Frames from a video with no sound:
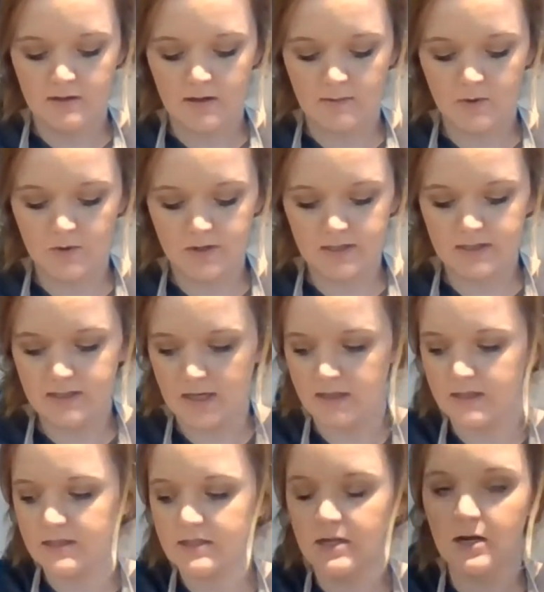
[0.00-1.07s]
I'm going to
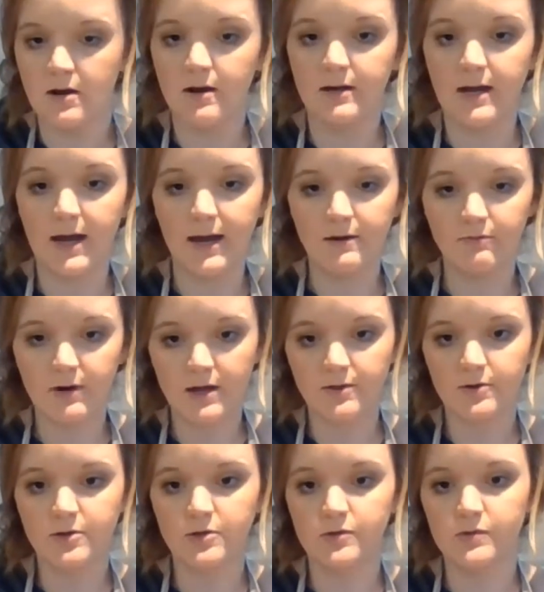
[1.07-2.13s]
set this here, and I'd
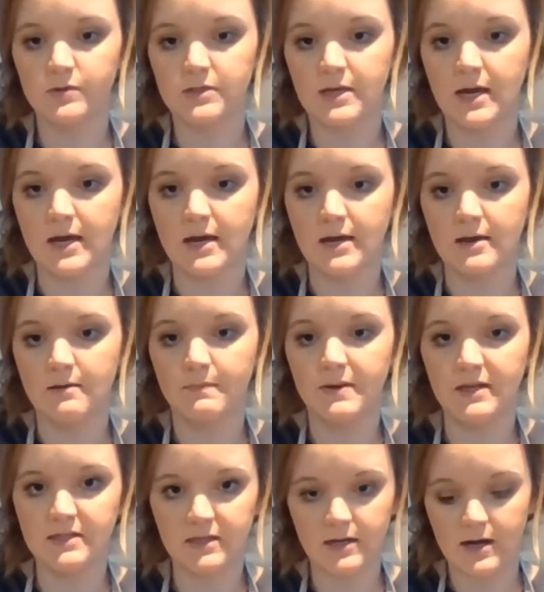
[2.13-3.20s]
rather use a
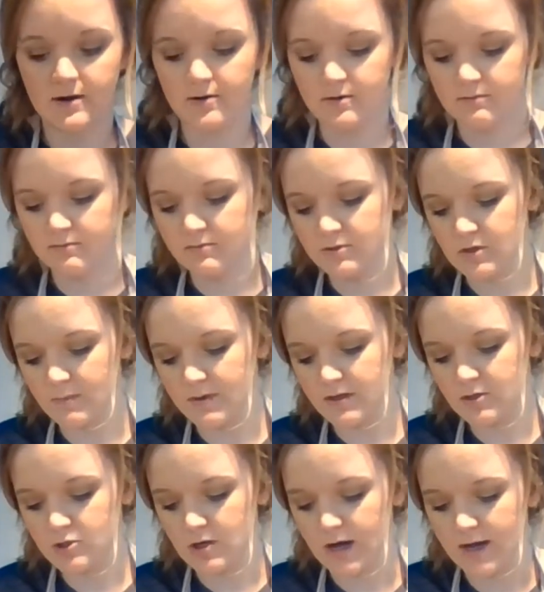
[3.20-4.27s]
pizza cutter, so I'm
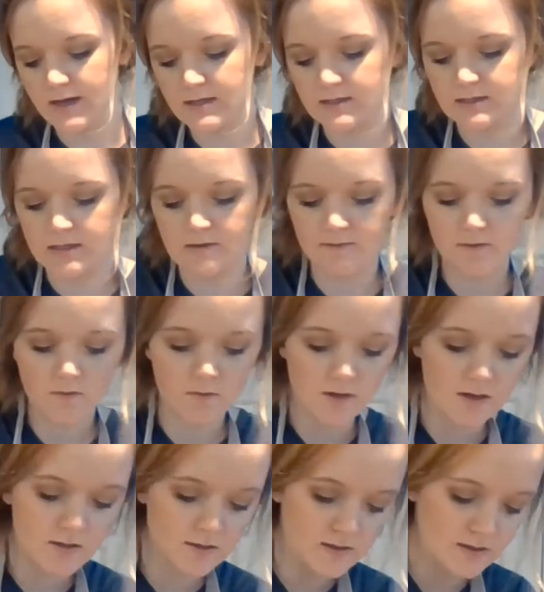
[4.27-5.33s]
going to try it and see if it
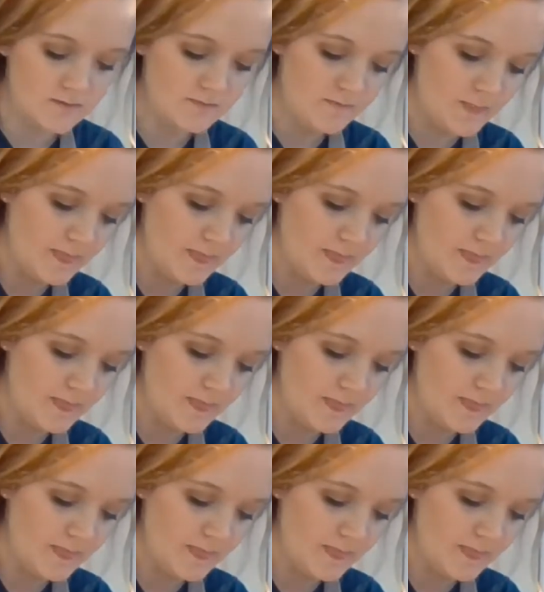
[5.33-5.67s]
works.